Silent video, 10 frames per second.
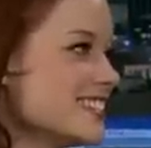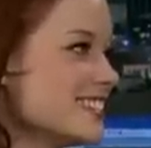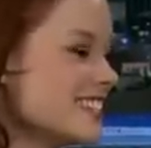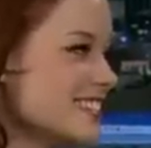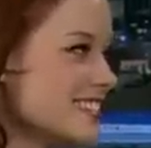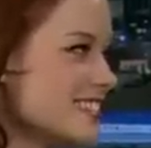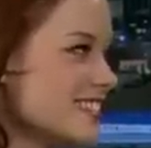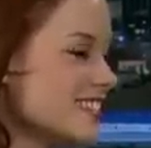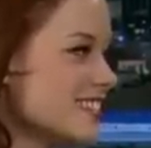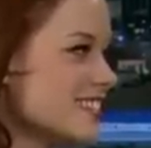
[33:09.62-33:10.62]

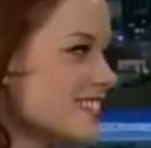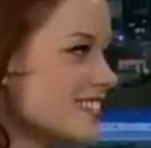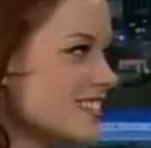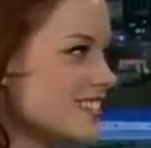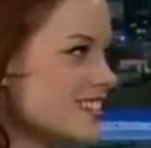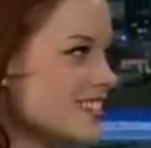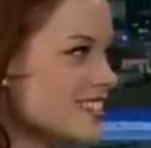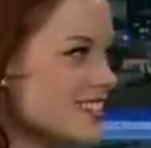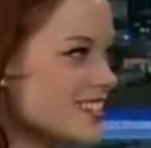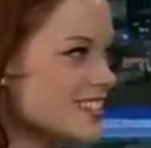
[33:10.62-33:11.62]
No words are spoken by the person on screen.